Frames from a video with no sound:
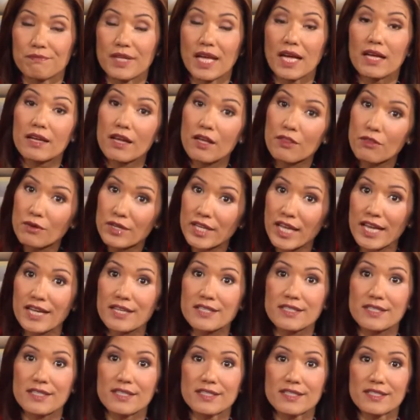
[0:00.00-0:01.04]
In other
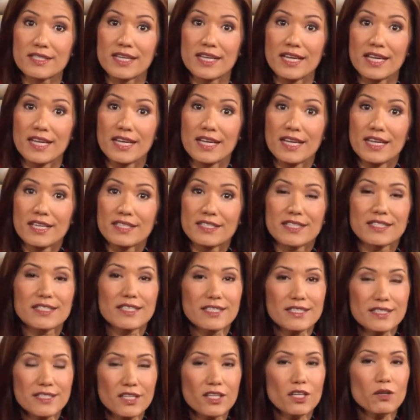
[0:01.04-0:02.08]
cases, since
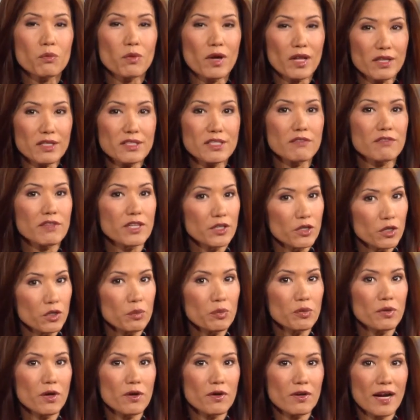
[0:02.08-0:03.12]
it's still a relatively new
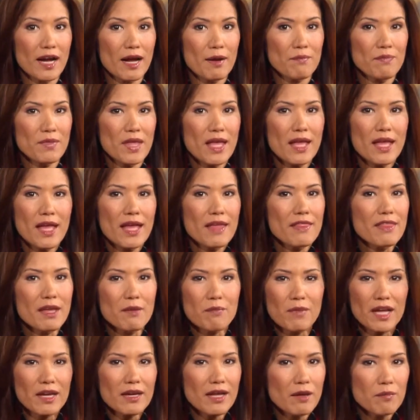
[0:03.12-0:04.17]
program, they
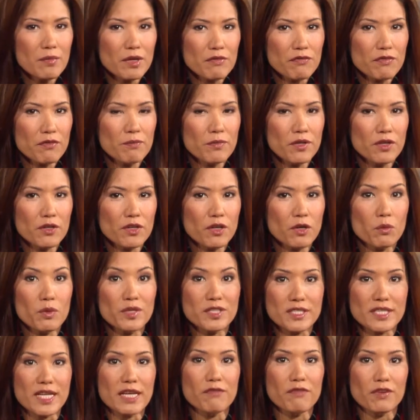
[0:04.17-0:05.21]
may not be familiar with
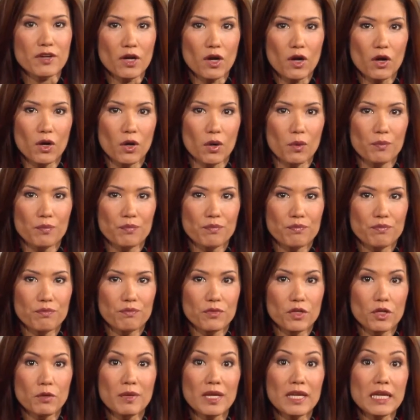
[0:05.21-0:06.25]
Safe at Home.
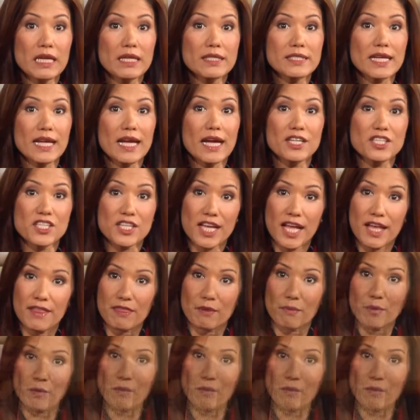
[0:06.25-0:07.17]
You may need to educate them